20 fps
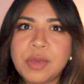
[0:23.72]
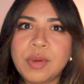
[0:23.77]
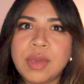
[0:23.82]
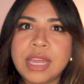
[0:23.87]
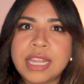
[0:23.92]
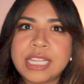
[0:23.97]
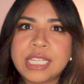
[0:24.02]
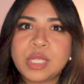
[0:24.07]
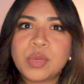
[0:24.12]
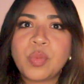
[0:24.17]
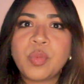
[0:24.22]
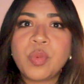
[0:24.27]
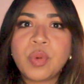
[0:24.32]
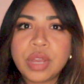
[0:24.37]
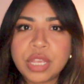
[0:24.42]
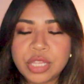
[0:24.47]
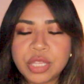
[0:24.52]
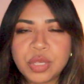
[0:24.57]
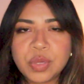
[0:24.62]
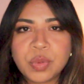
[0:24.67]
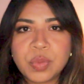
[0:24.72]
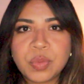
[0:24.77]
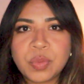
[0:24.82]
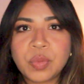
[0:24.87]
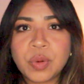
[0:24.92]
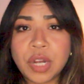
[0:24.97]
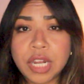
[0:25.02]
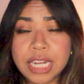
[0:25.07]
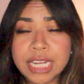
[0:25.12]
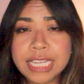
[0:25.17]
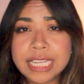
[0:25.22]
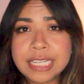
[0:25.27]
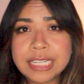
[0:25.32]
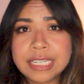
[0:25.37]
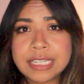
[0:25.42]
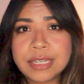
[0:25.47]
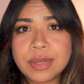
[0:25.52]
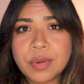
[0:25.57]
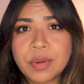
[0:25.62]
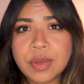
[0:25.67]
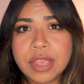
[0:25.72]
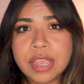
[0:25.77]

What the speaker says: you guys what you want